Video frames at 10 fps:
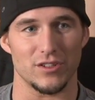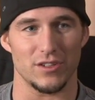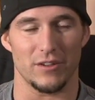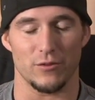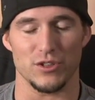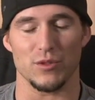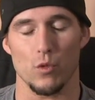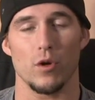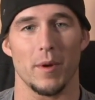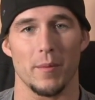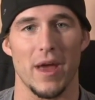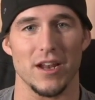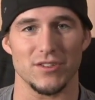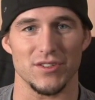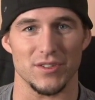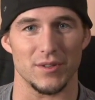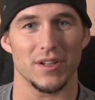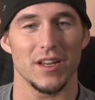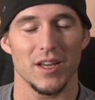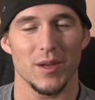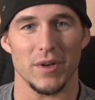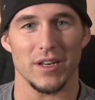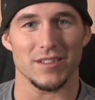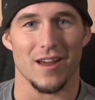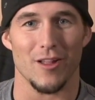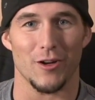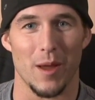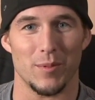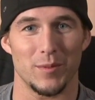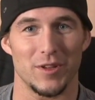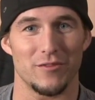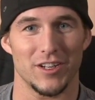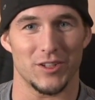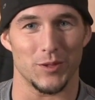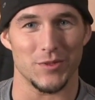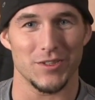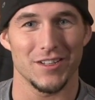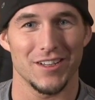It's like for some warm up matches, and me and Tyler happened to be the victims.